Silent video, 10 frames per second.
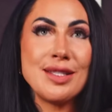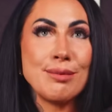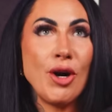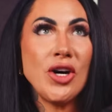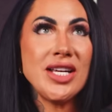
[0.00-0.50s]

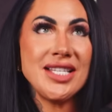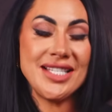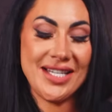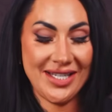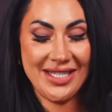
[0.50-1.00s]

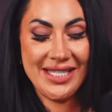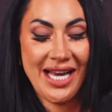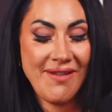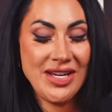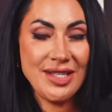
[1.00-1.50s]
smartest,
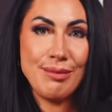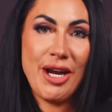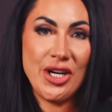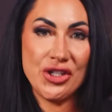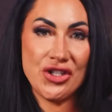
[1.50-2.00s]
savviest
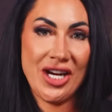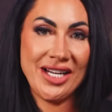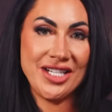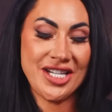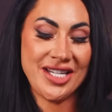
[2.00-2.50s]
buyer
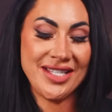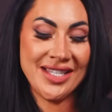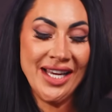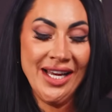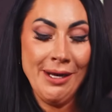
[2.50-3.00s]

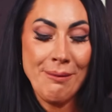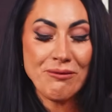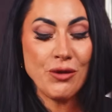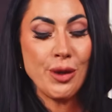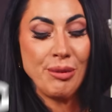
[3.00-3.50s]
strategies
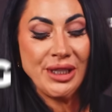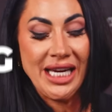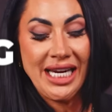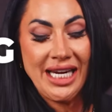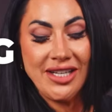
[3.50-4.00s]
for
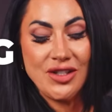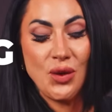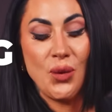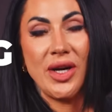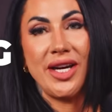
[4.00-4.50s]
playing
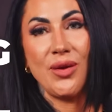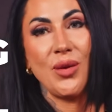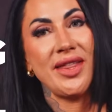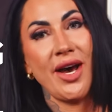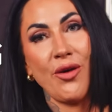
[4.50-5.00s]
to win
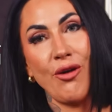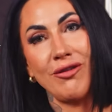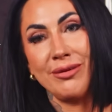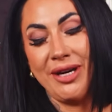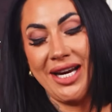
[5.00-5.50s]
without
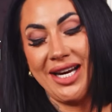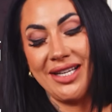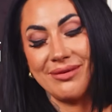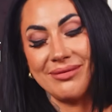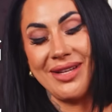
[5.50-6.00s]

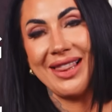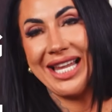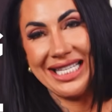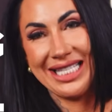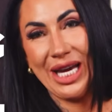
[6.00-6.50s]
overpaying.
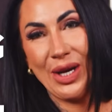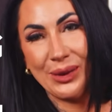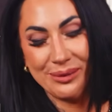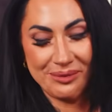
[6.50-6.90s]
Let's go.